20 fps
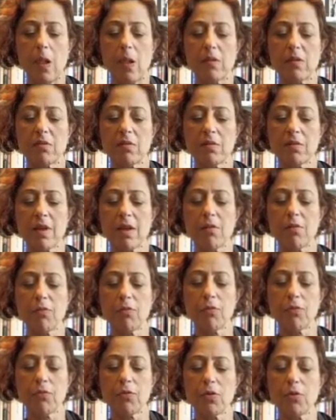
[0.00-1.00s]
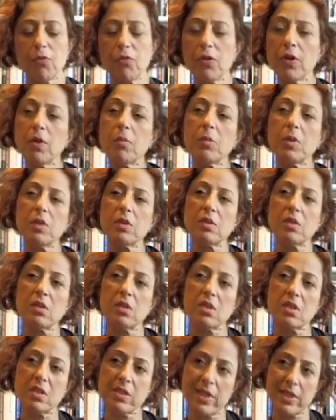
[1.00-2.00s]
self-fulfillment, in
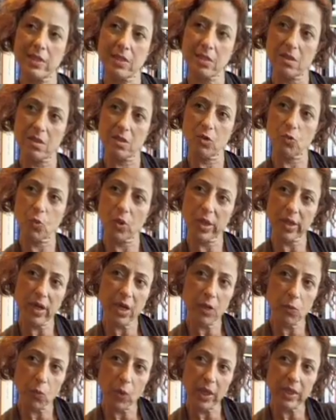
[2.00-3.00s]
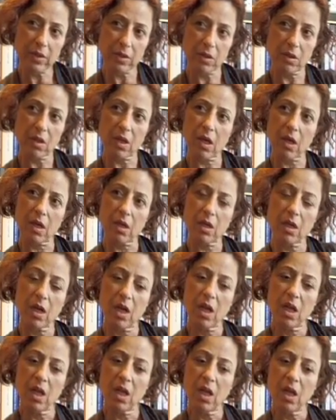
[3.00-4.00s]
the sense that when I went there,
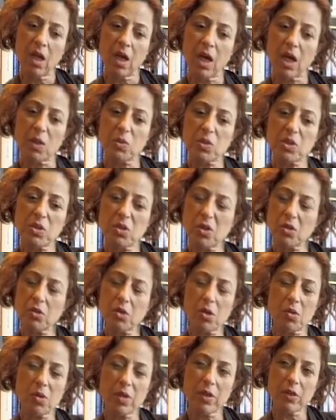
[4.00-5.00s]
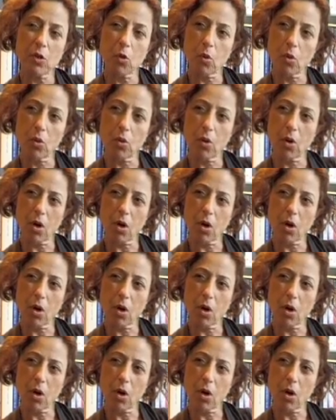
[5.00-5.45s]
I was not only the